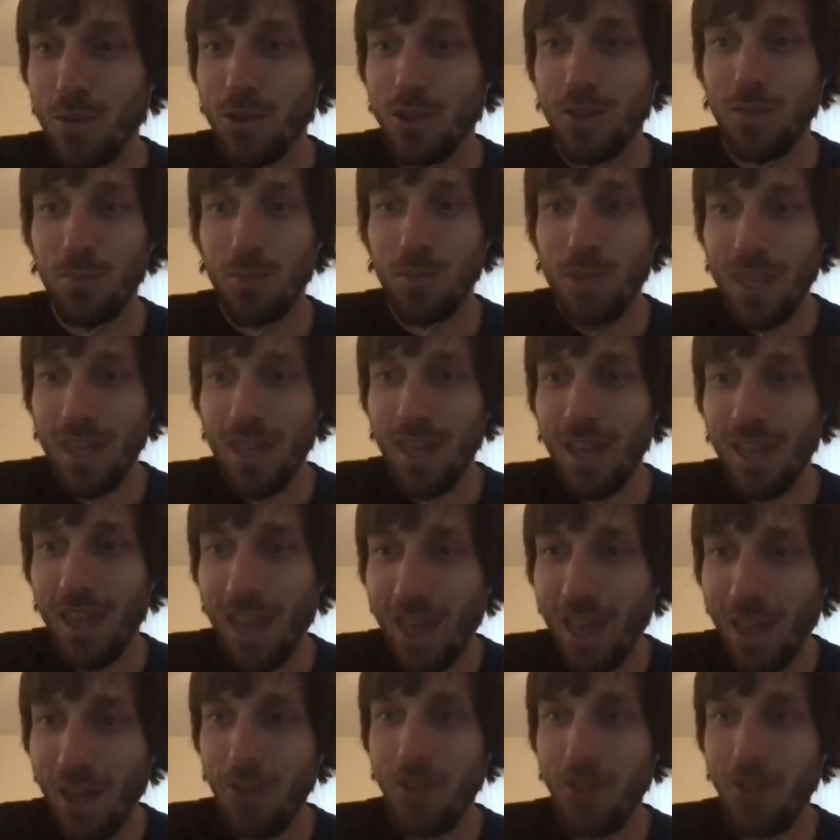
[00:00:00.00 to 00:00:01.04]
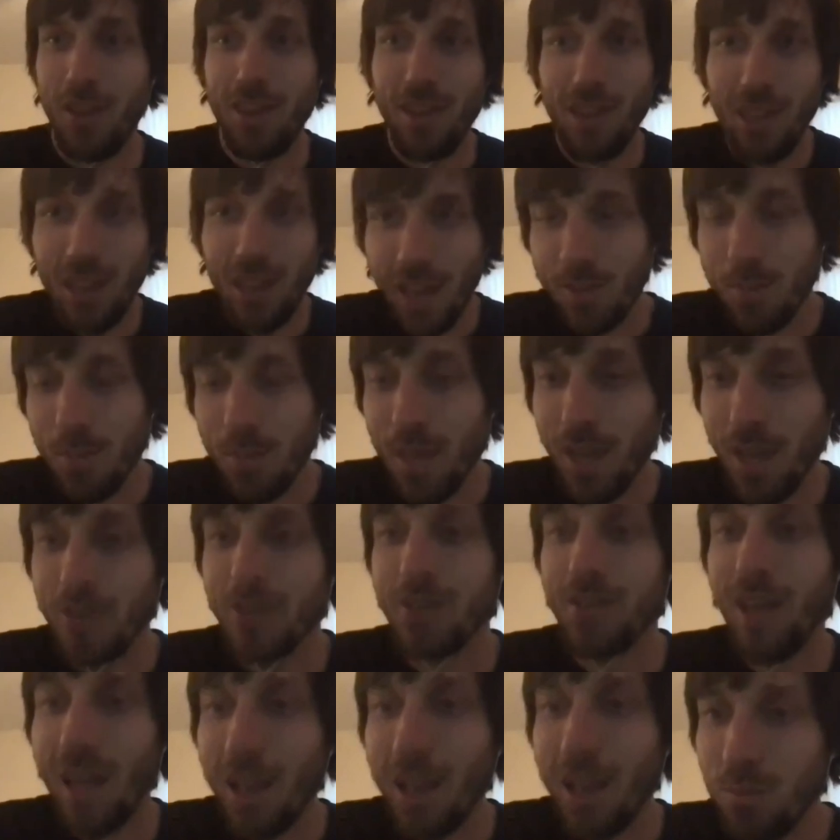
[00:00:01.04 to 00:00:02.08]
be healthy, they got to be
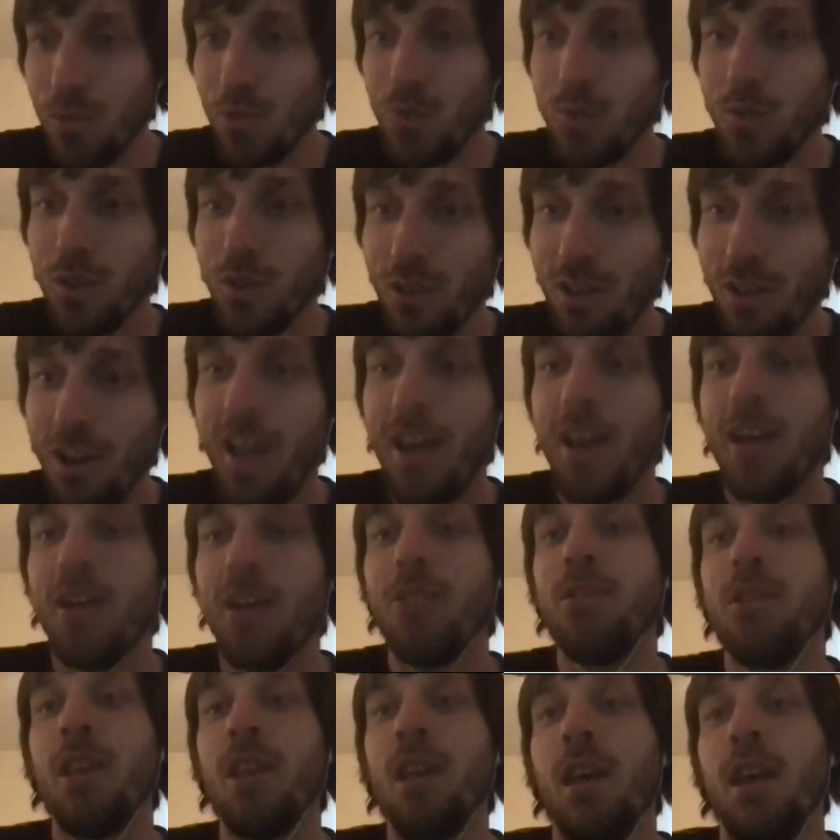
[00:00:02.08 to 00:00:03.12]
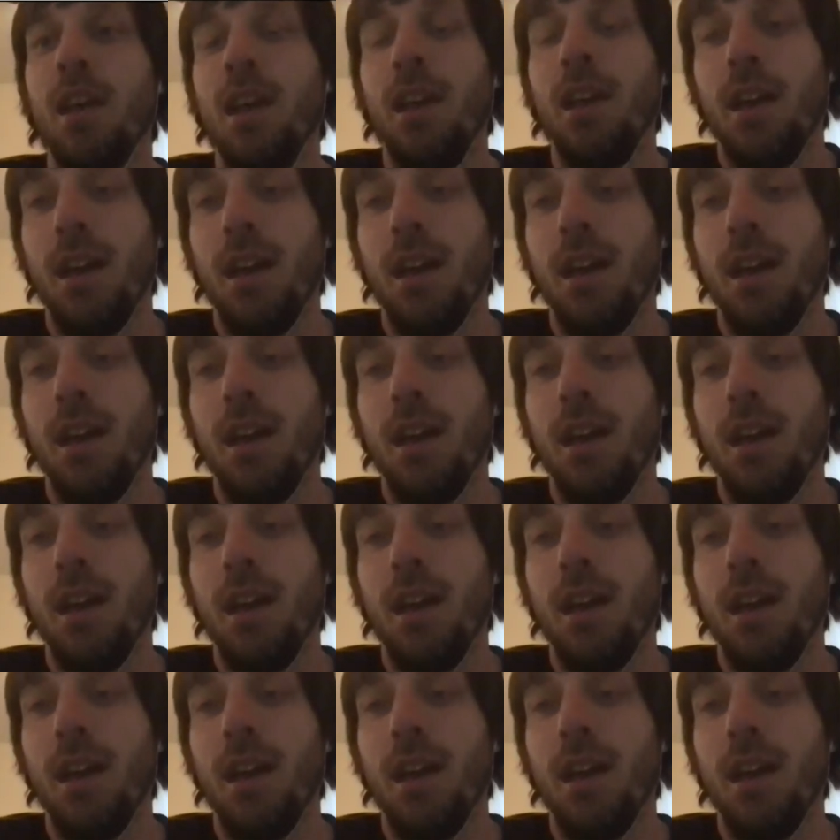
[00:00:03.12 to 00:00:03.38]
outside moving around. um,